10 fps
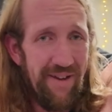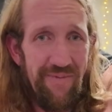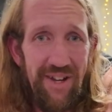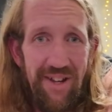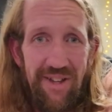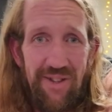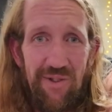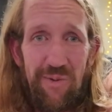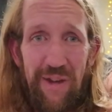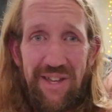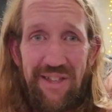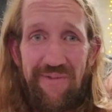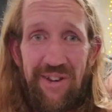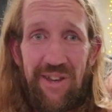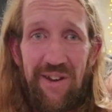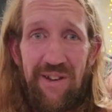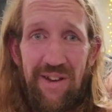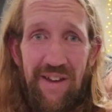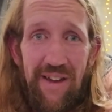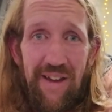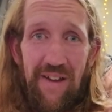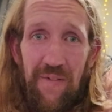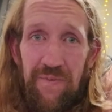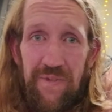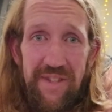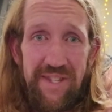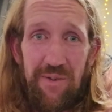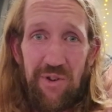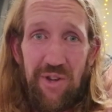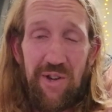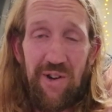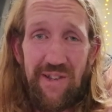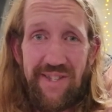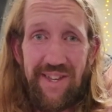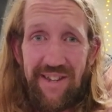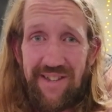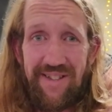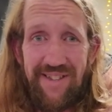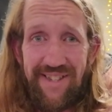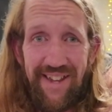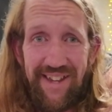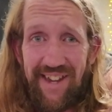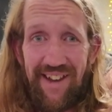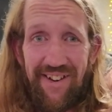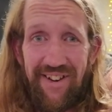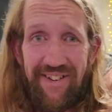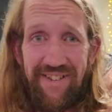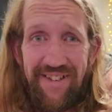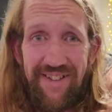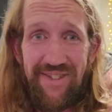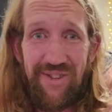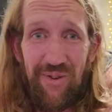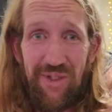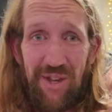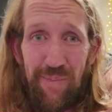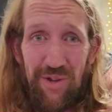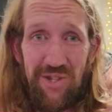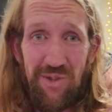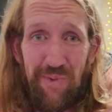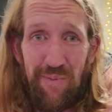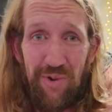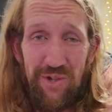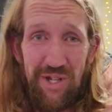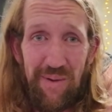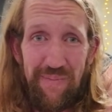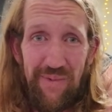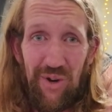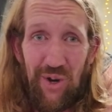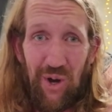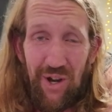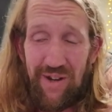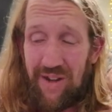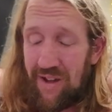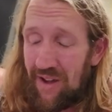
I'm gonna look back at the video and see what you guys think. Is that counting as doing the impossible push-up or not?